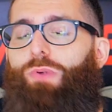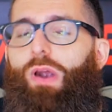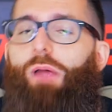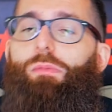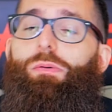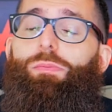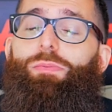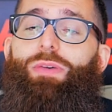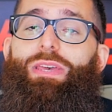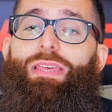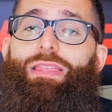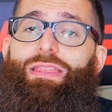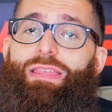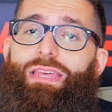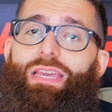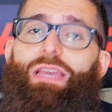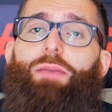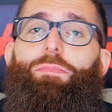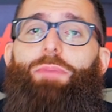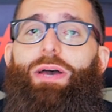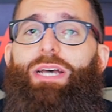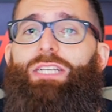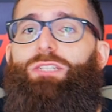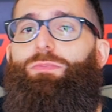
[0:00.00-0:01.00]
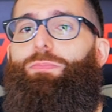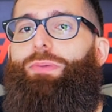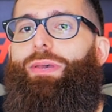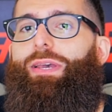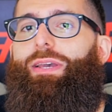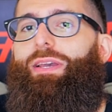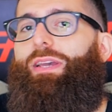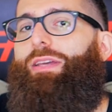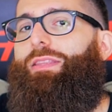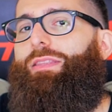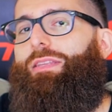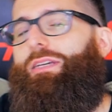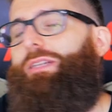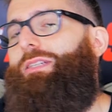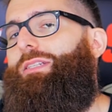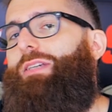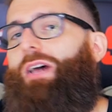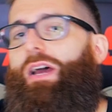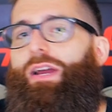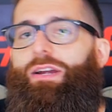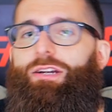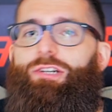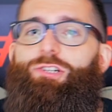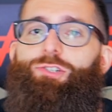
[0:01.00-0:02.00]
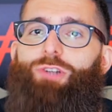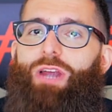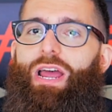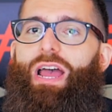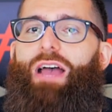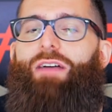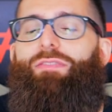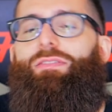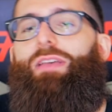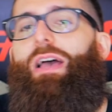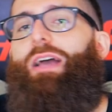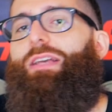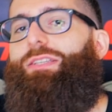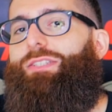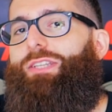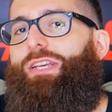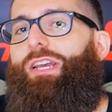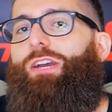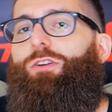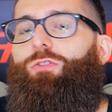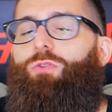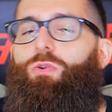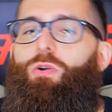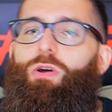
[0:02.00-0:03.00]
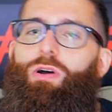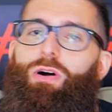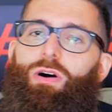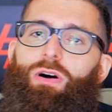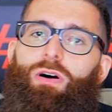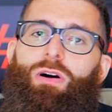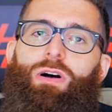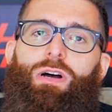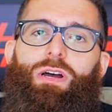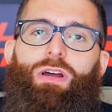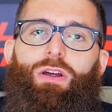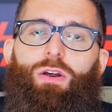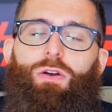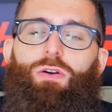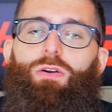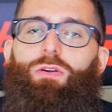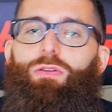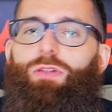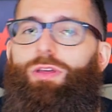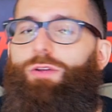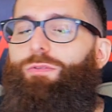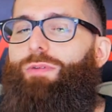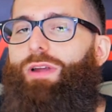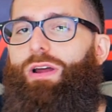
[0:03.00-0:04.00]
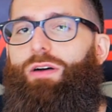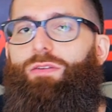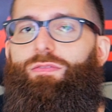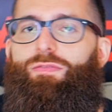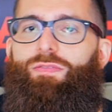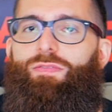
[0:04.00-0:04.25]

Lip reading: probably the best pick in the entire draft, Isaiah Crowell, early round